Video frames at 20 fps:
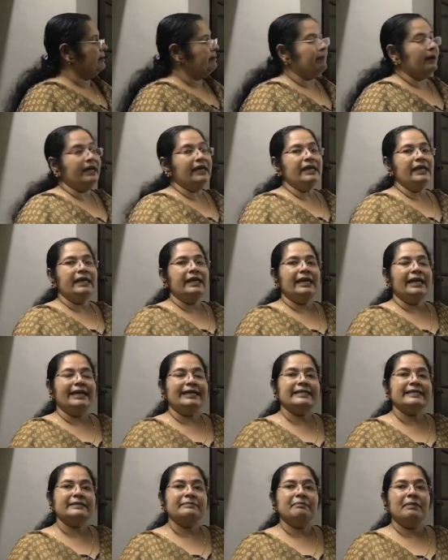by
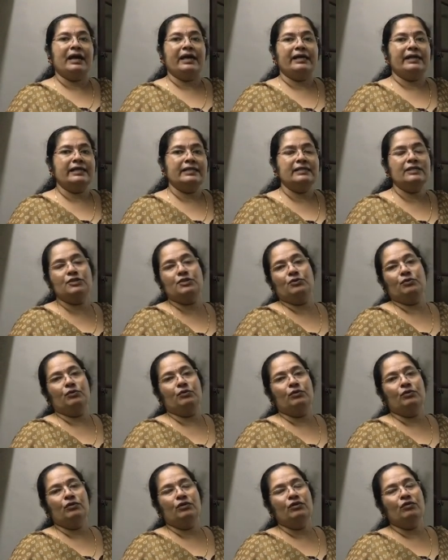x minus 2.
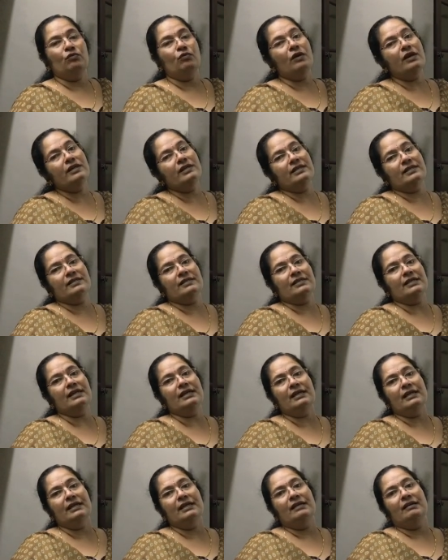What is the
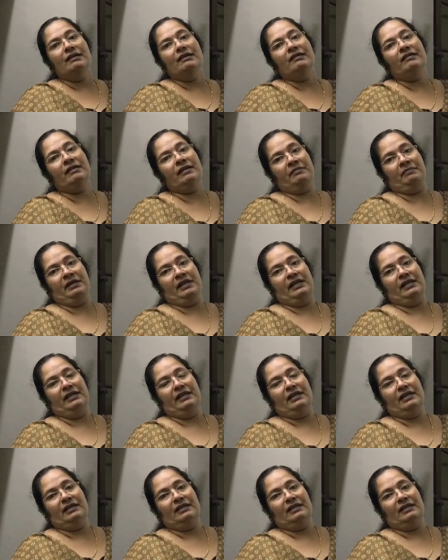remainder?